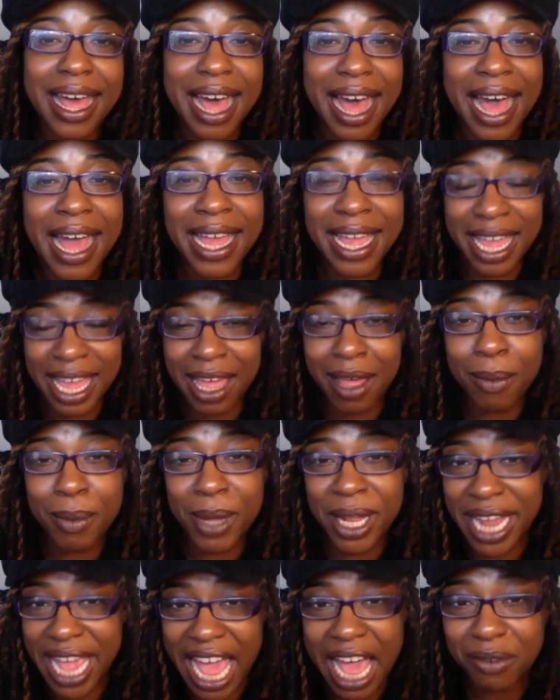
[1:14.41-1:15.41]
I am
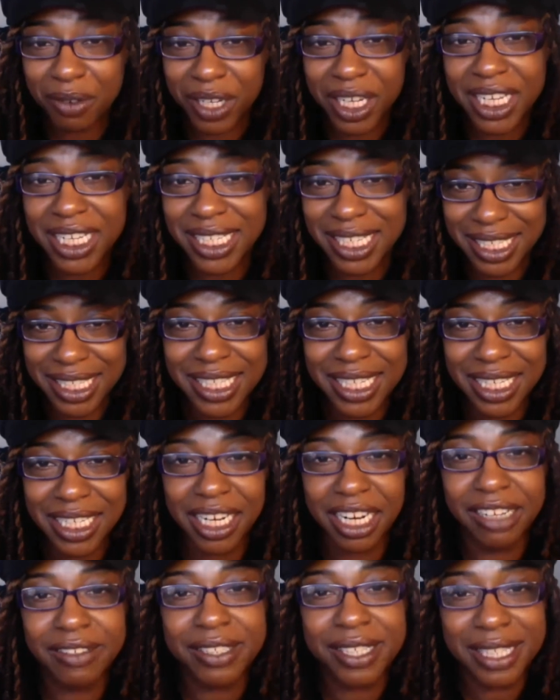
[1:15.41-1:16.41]
an African
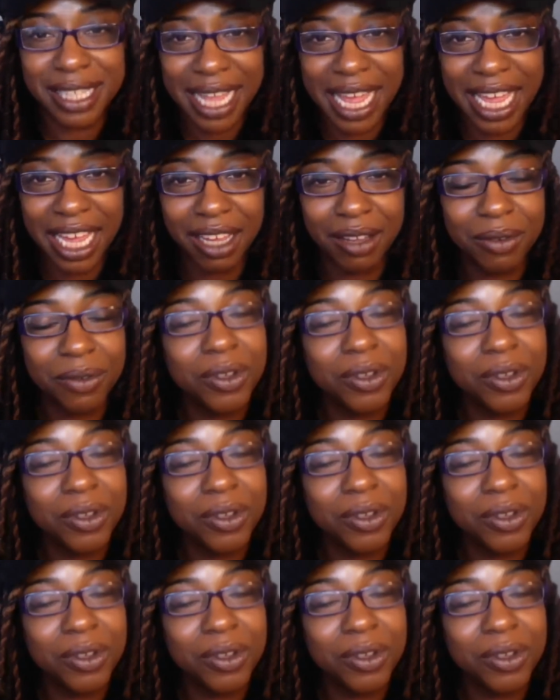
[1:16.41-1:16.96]
descendant of slave.